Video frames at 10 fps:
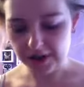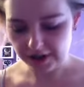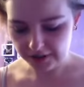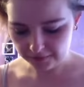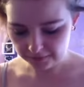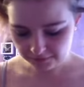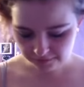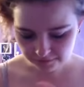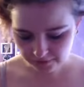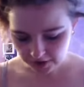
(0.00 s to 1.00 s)
Um,
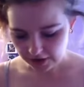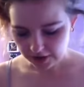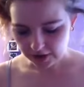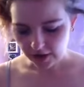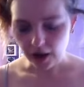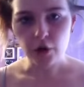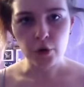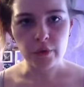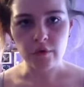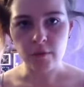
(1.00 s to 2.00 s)
I'll go
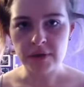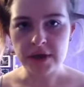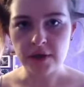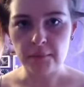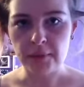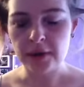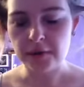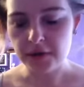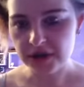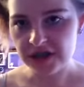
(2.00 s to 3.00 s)
with what Miss got me,
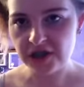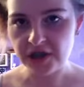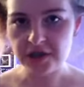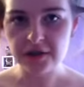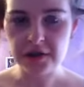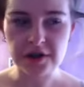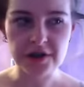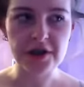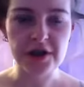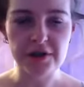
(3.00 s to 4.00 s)
the teacher, because
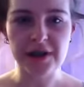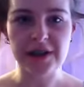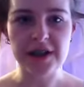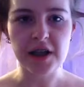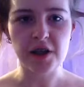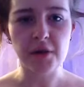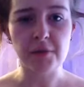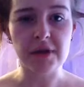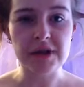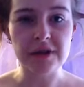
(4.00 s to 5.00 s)
she's really nice. I got a
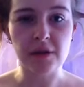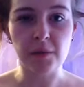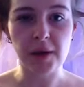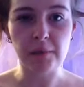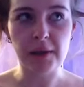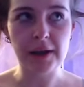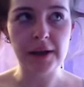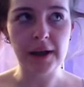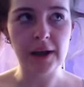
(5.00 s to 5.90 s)
present a while back.